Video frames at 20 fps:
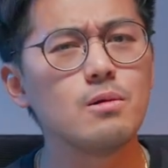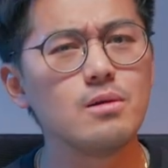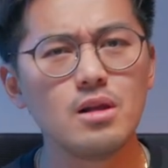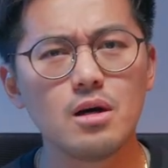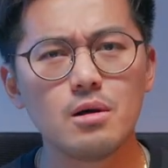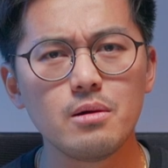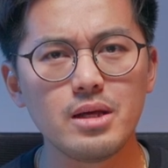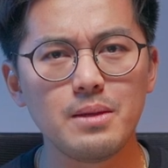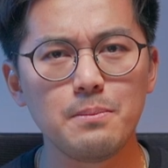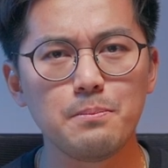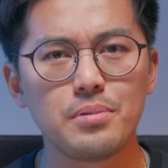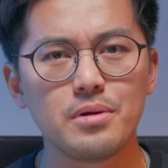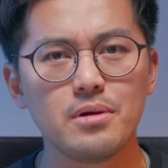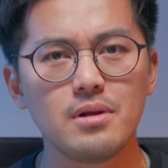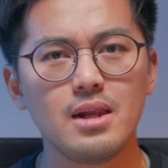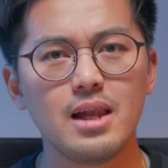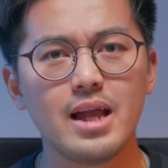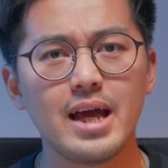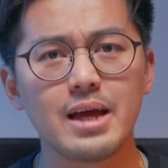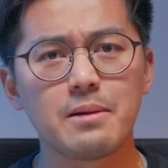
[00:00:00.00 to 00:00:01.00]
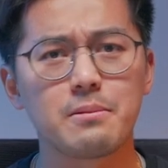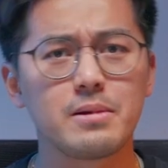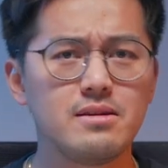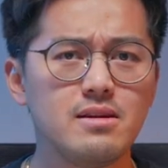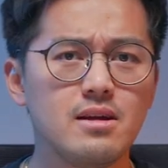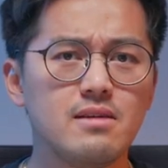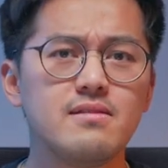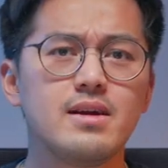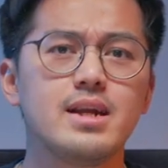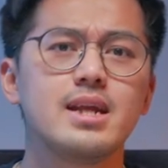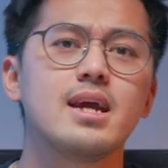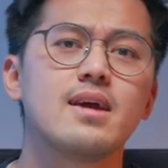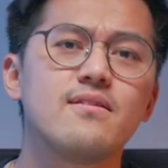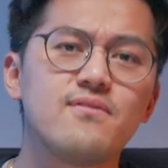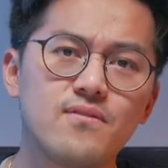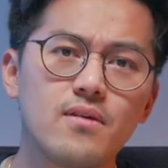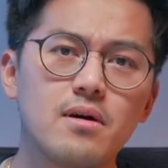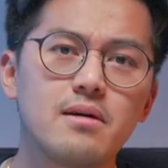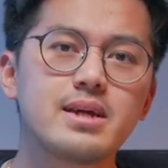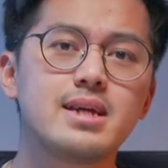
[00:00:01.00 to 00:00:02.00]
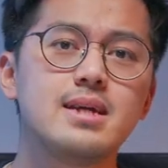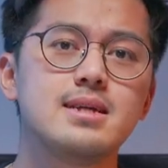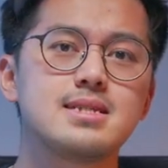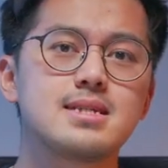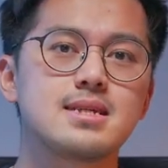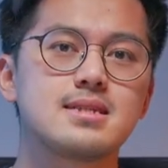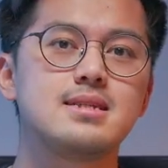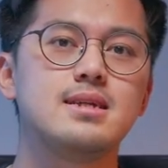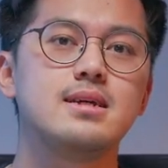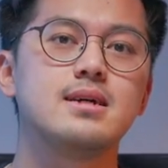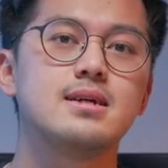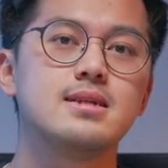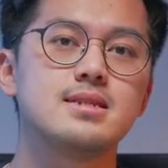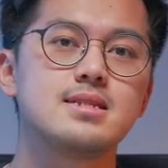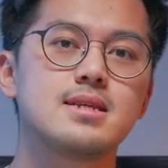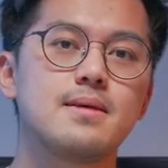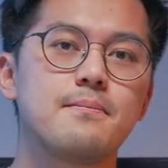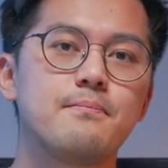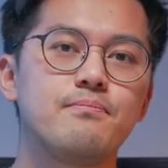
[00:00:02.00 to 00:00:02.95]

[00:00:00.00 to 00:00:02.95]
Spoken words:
low input lag when you're running at 4K 60Hz.